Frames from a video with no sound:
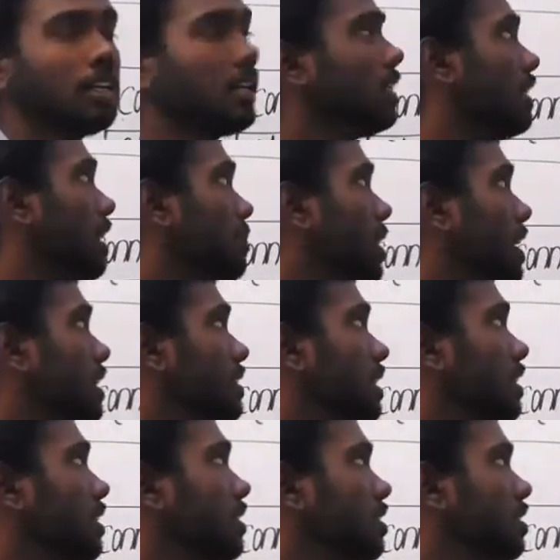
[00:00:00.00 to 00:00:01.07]
The remaining
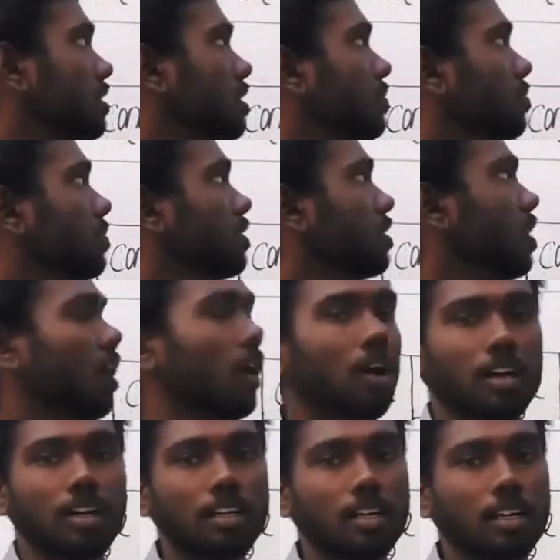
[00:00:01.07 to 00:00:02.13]
sentence are
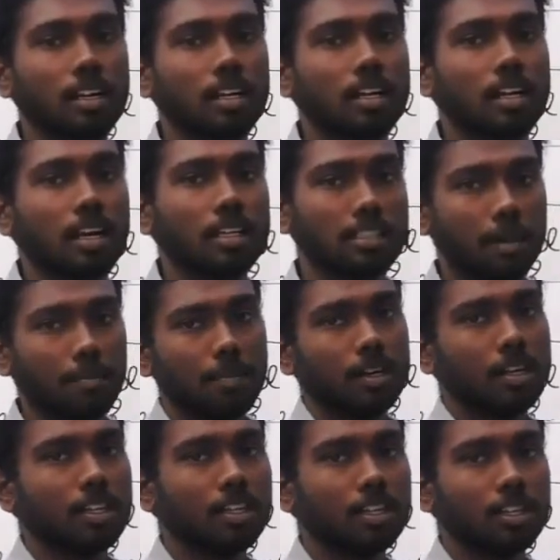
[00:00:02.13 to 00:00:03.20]
in
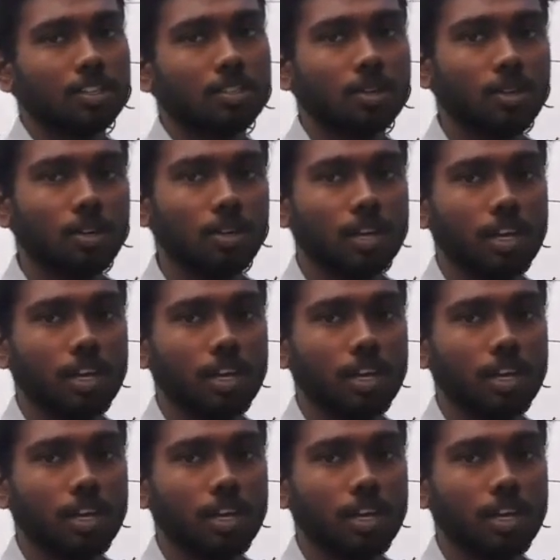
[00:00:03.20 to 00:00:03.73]
jumbled. So